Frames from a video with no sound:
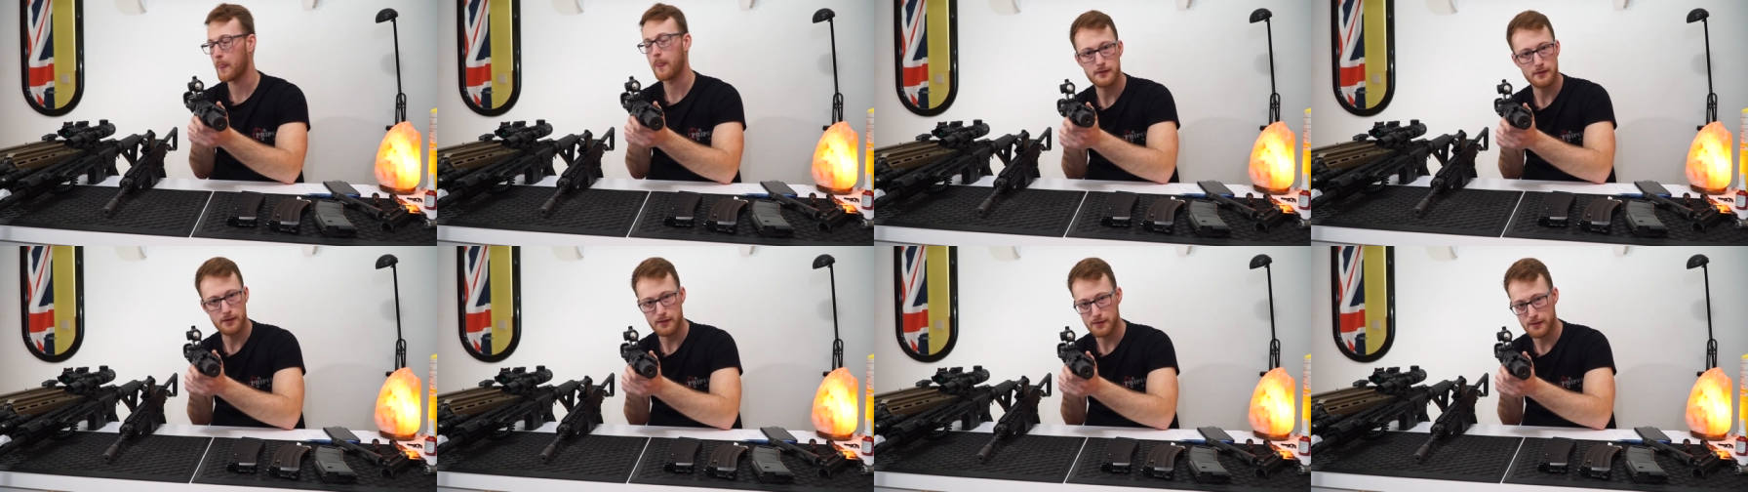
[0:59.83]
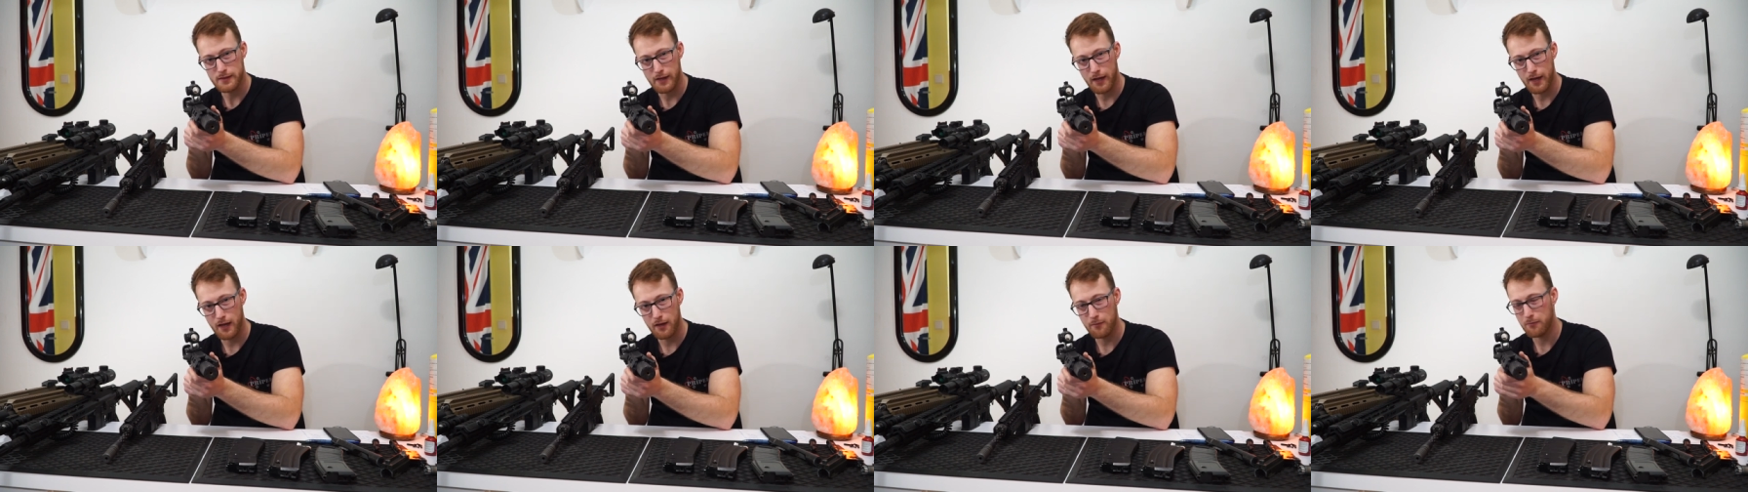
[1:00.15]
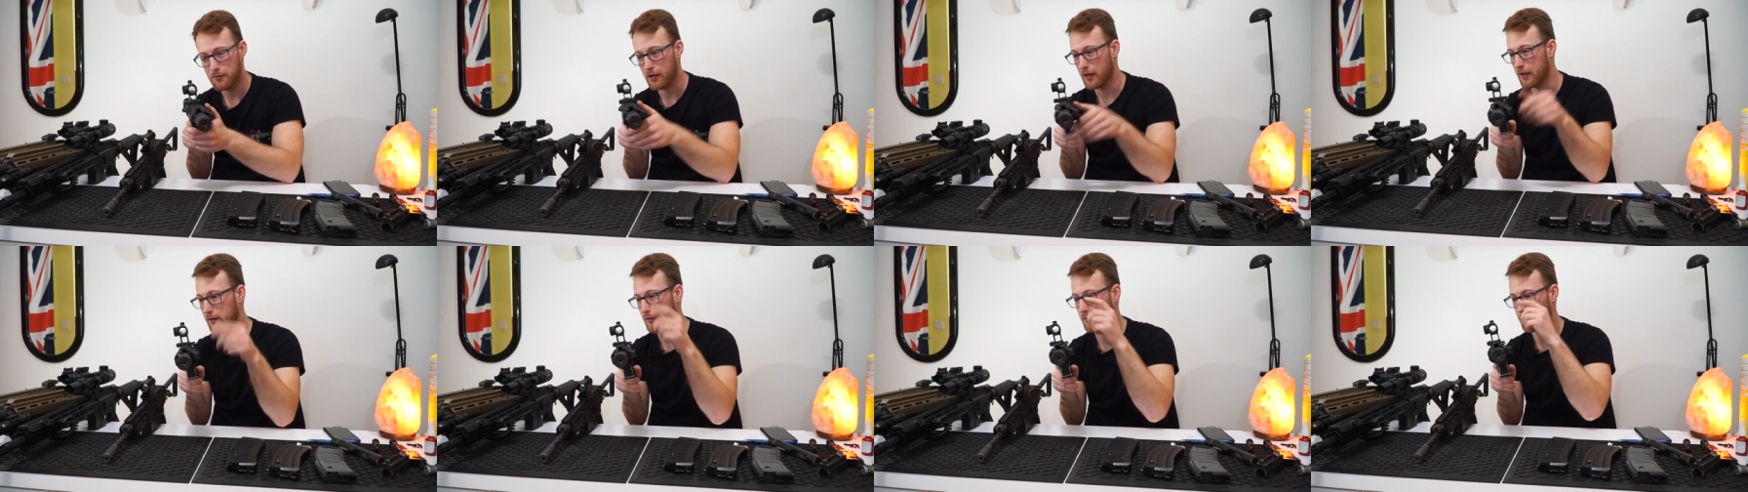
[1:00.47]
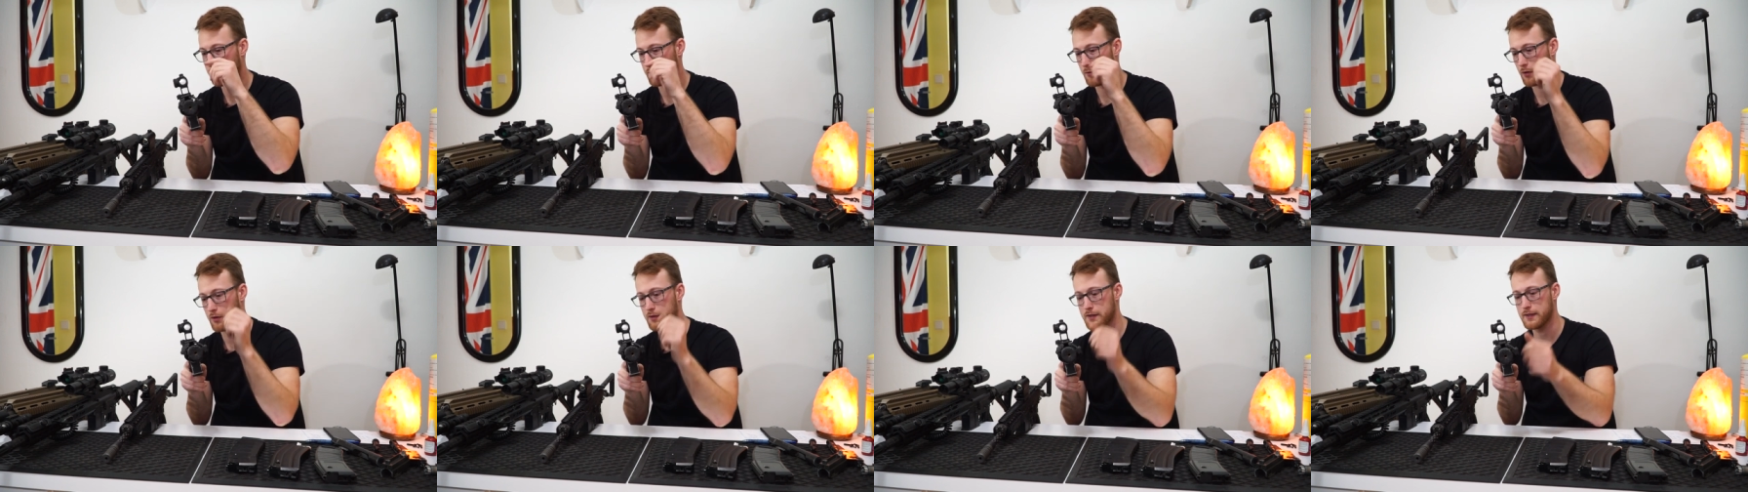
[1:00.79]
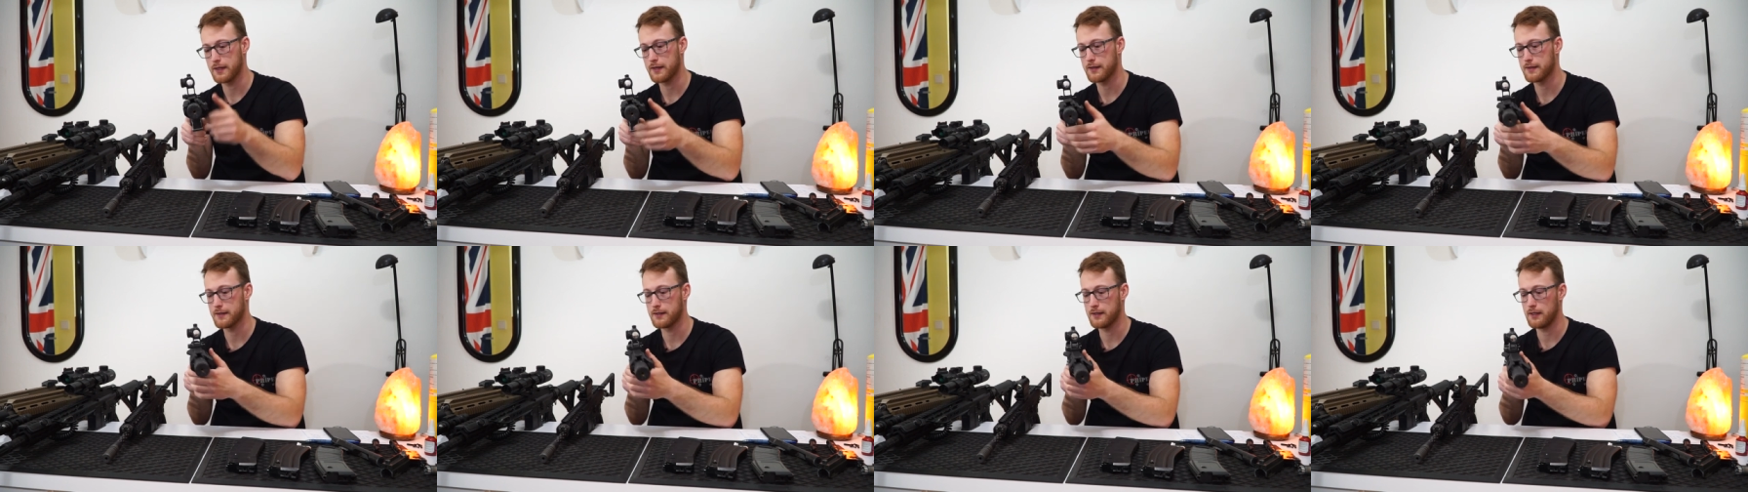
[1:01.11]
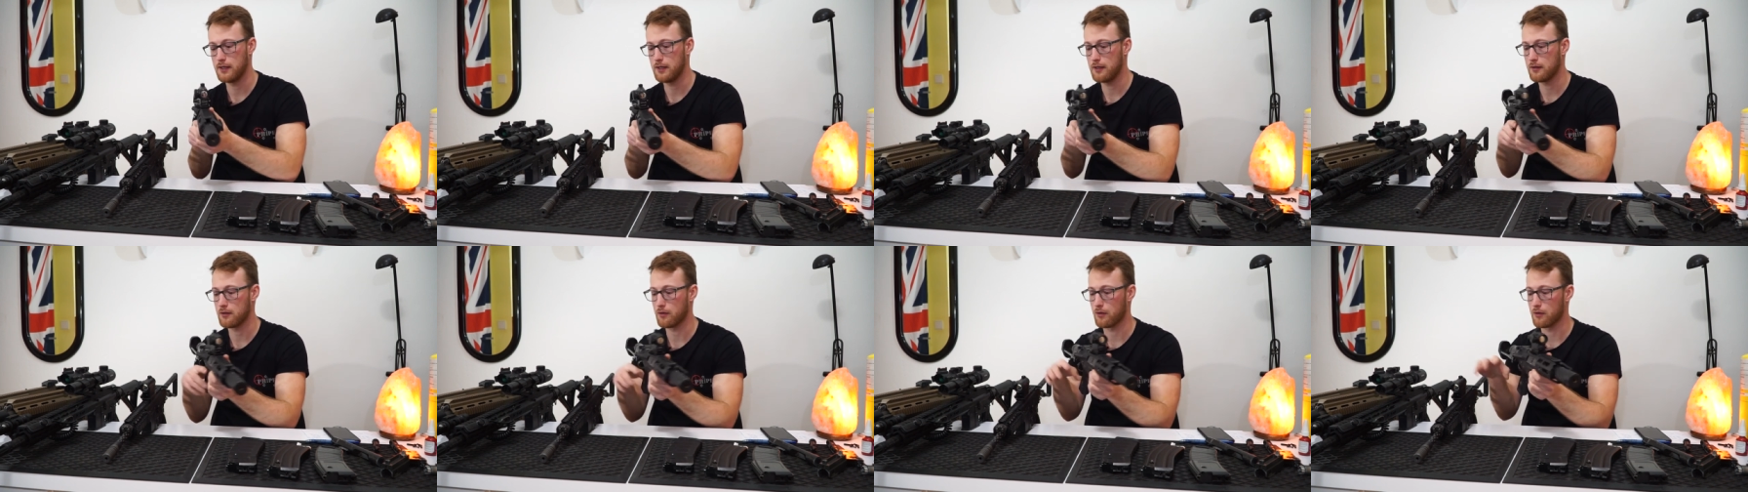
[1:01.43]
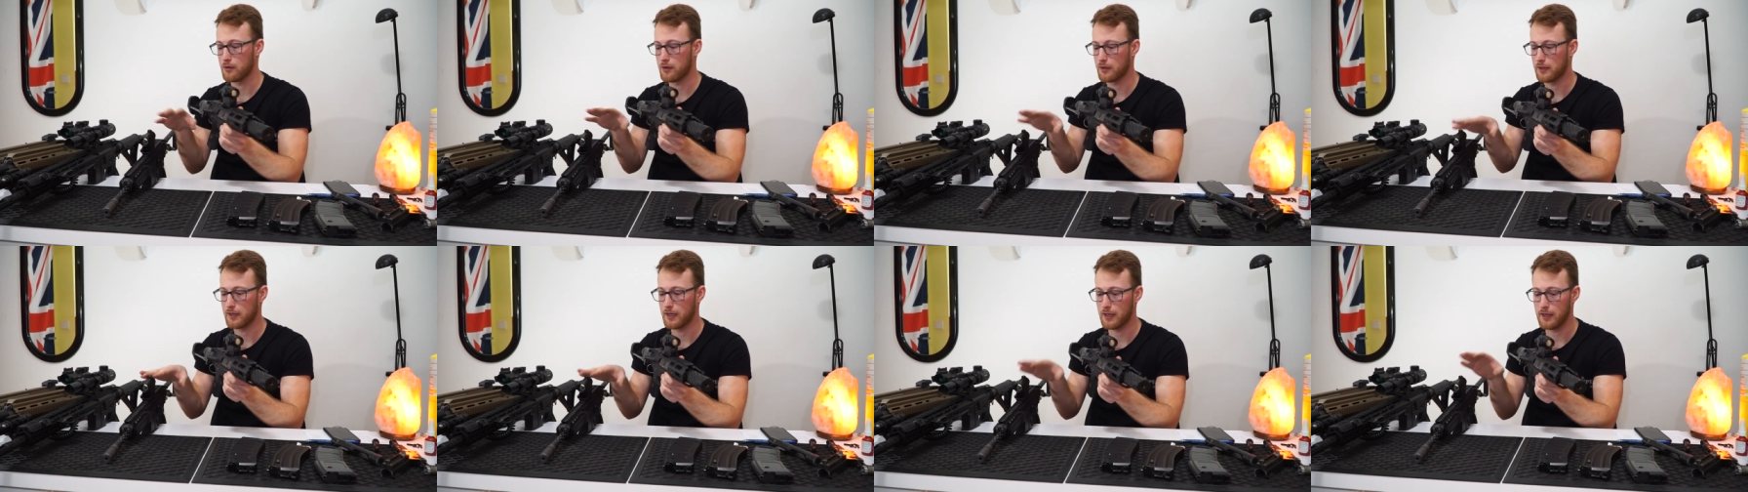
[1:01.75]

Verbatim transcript: It's the same like the 416 or